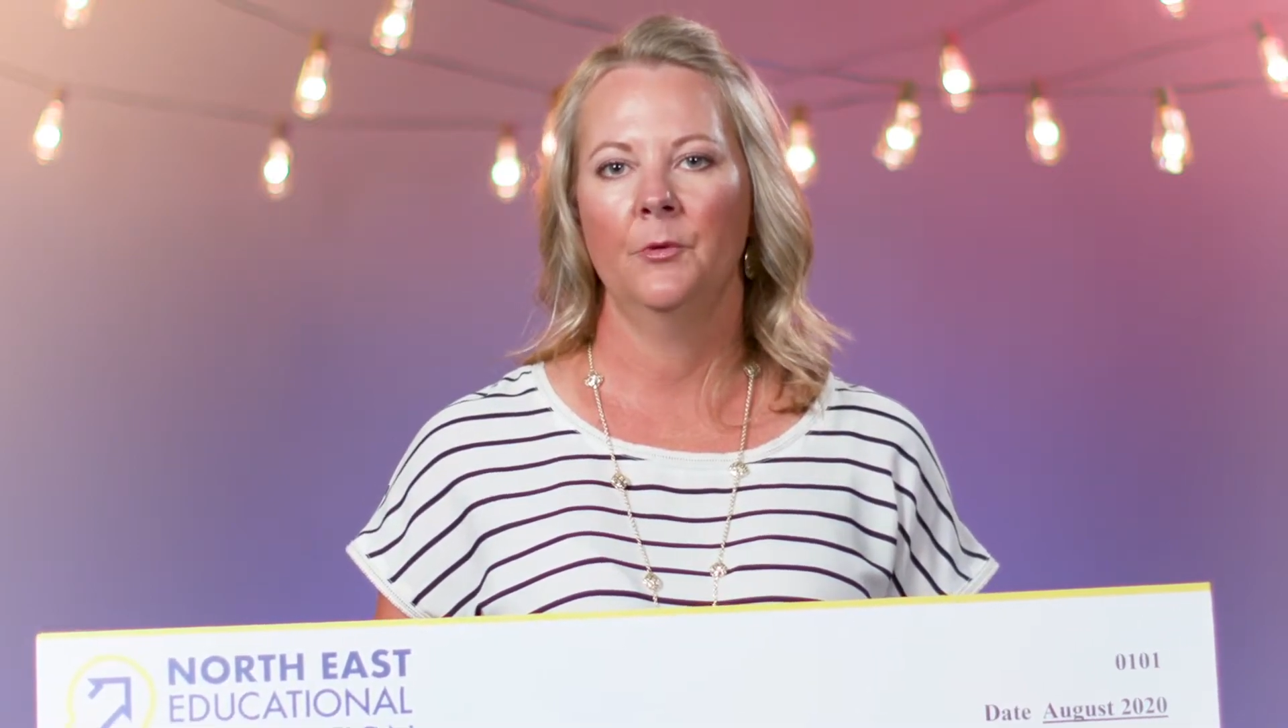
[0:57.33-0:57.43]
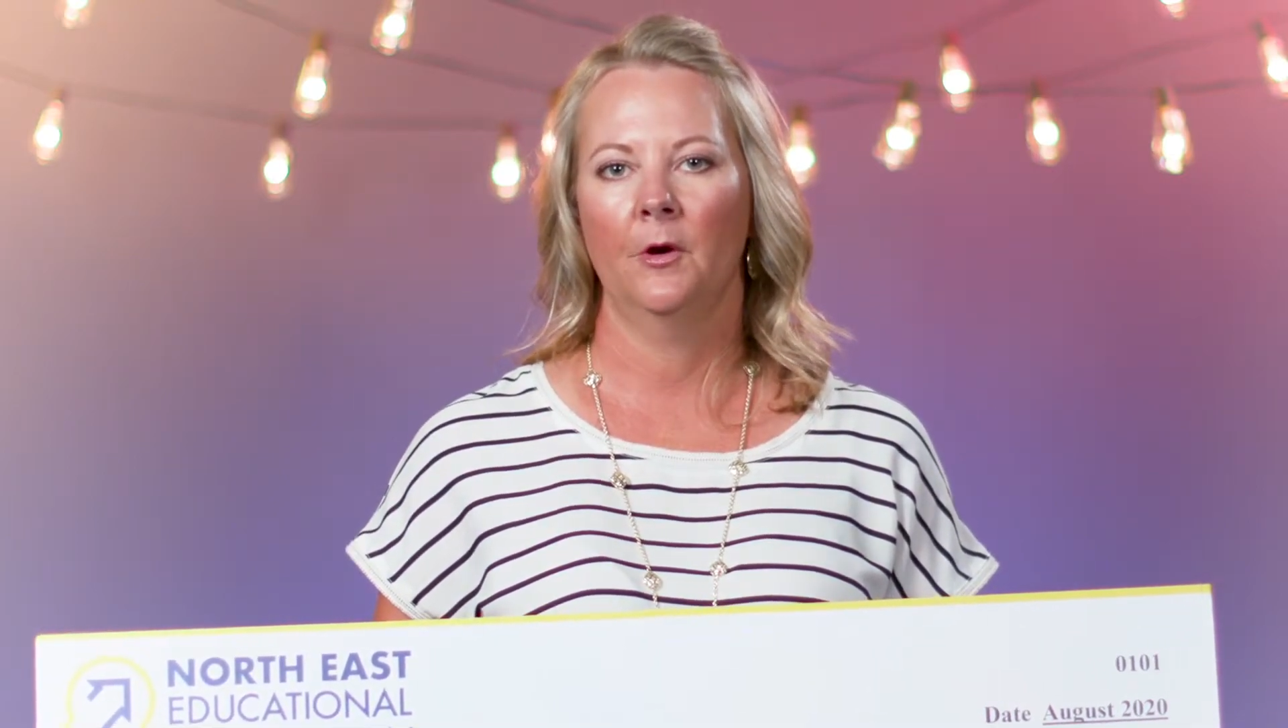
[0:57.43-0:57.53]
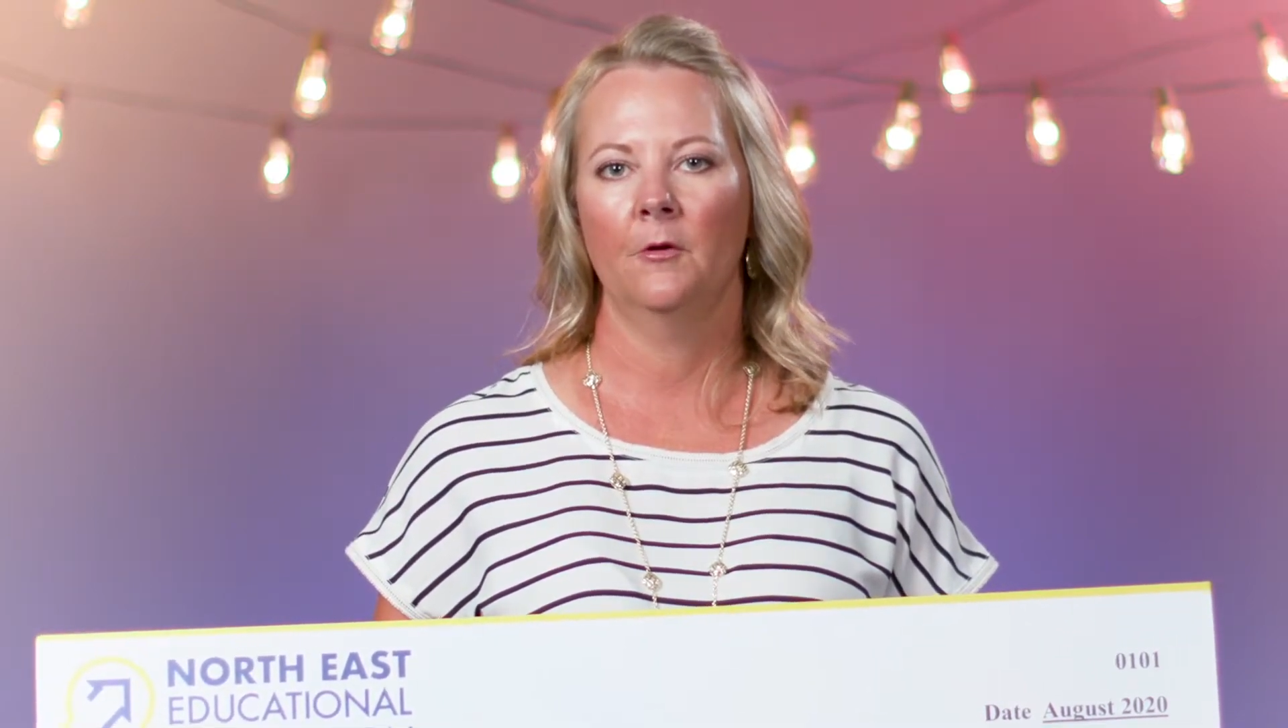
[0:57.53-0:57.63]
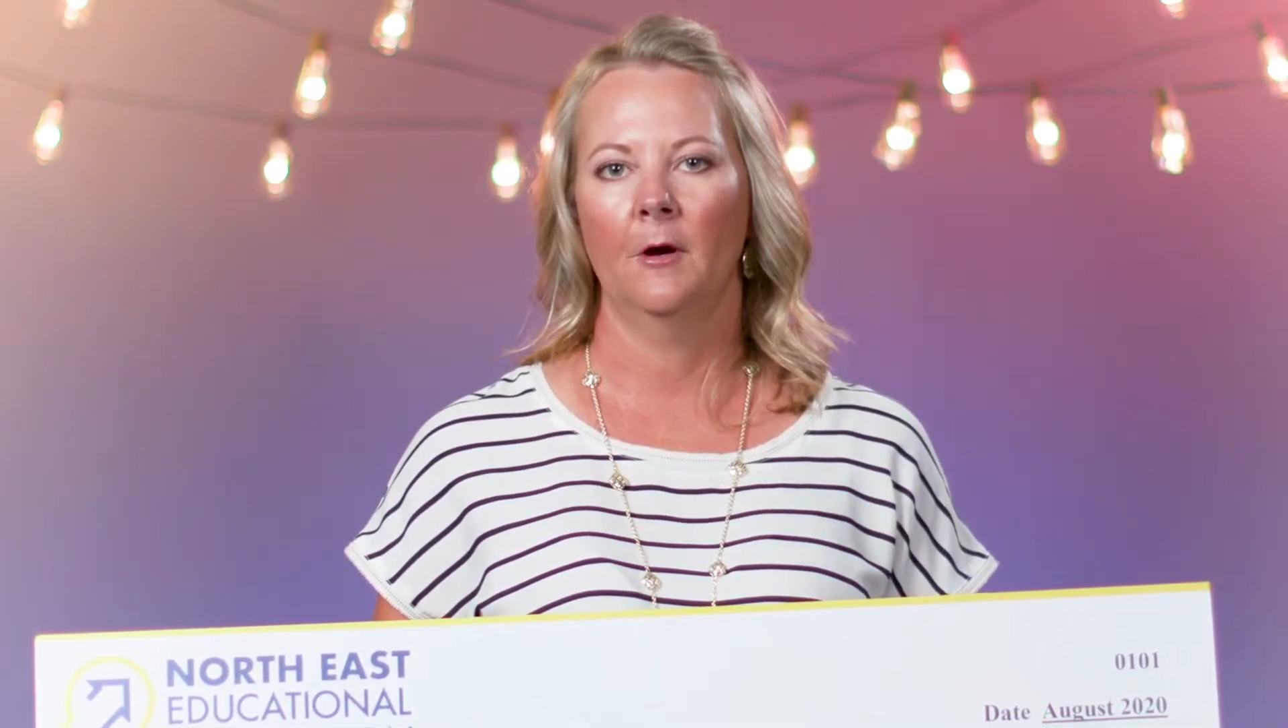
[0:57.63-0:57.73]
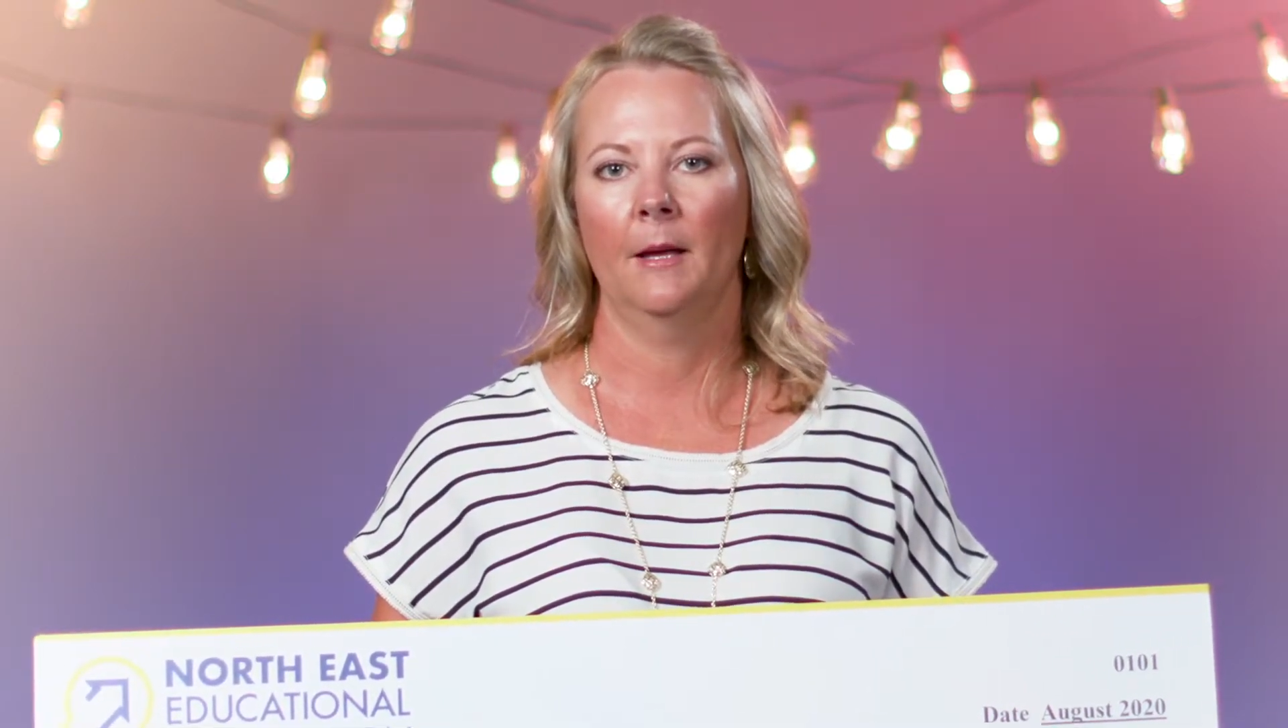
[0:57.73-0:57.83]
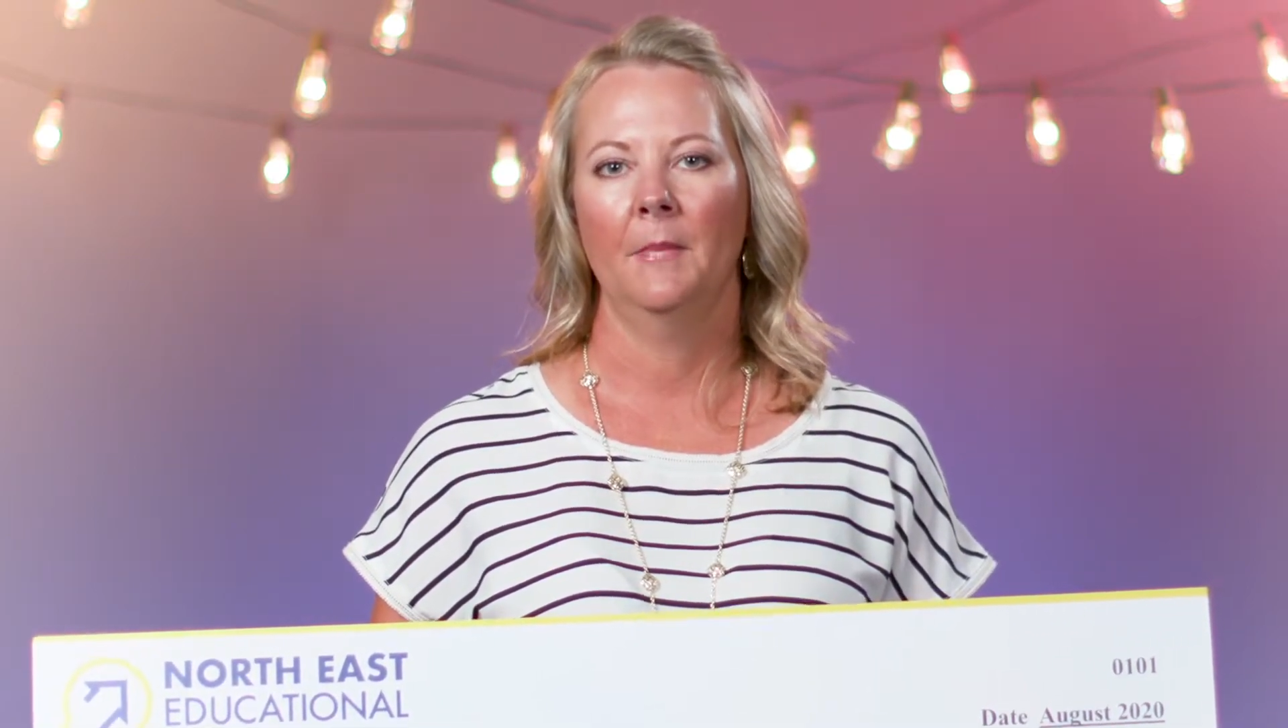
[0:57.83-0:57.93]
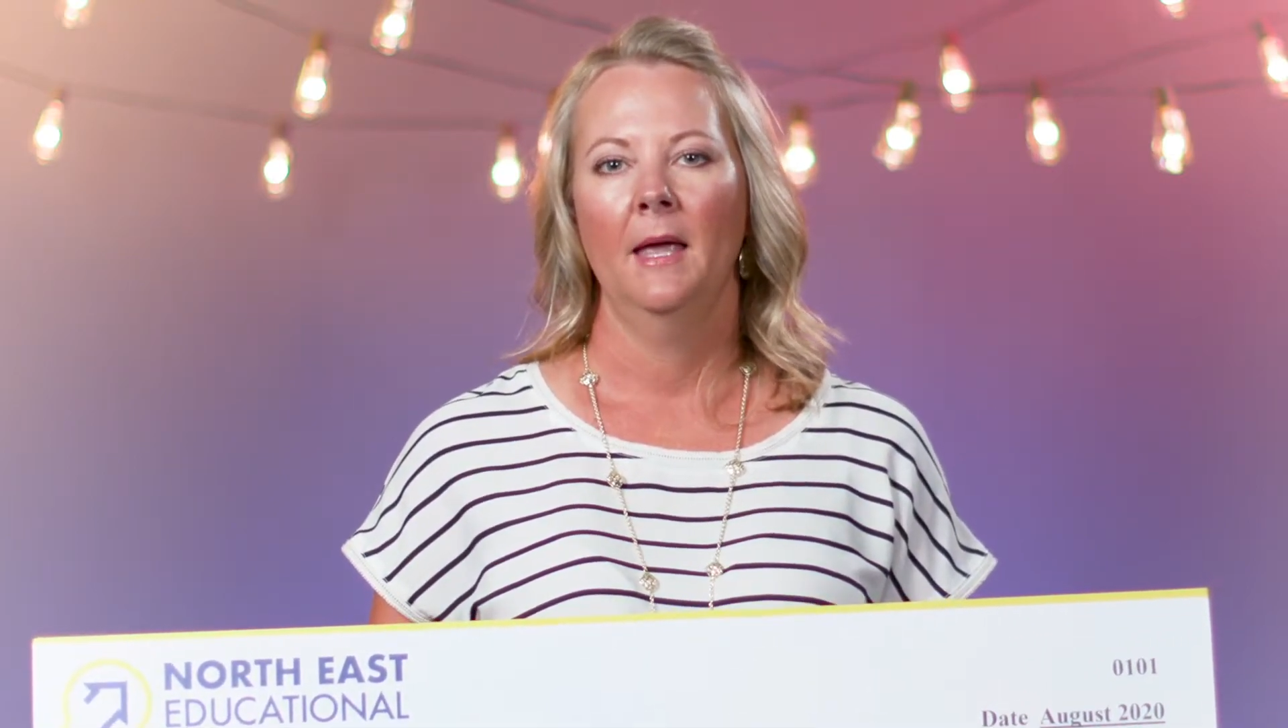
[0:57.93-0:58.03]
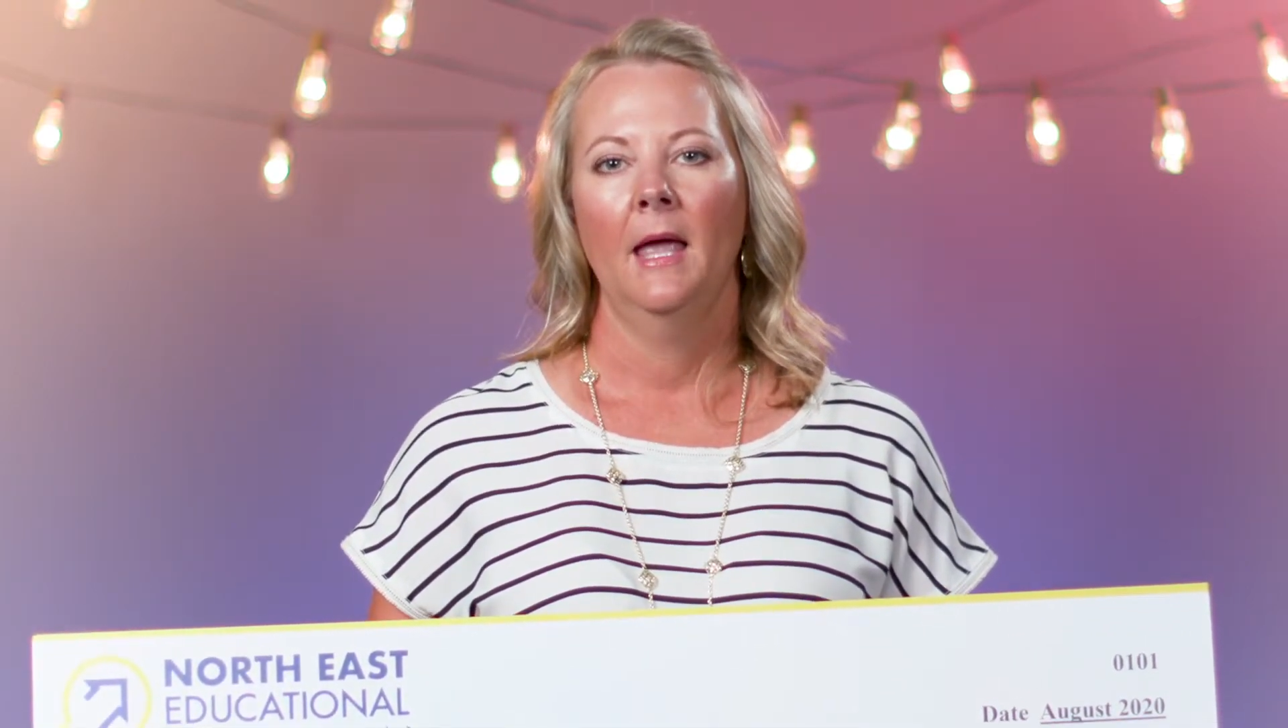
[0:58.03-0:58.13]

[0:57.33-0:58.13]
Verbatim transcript: program